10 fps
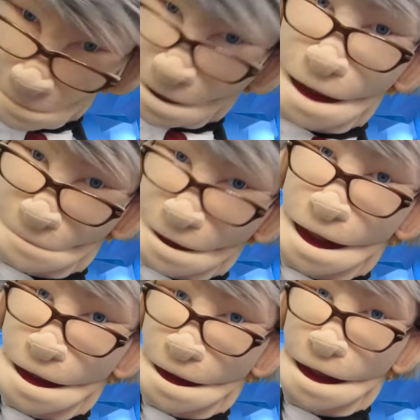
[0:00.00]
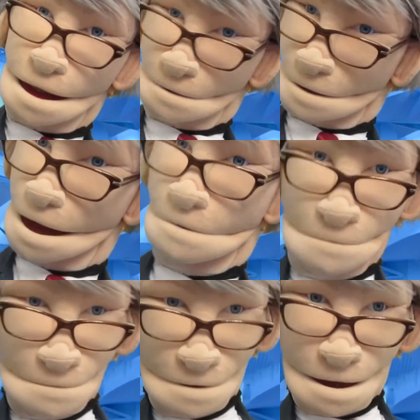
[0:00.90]
Okay,
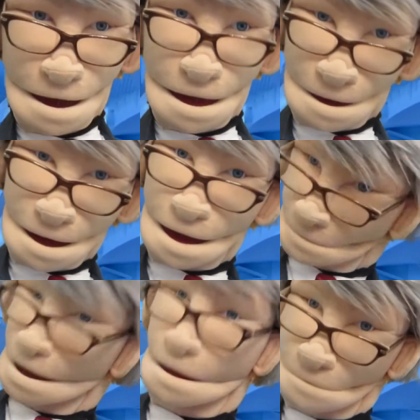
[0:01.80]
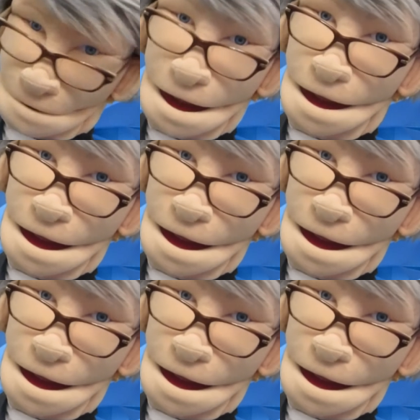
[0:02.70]
ready? Don't laugh.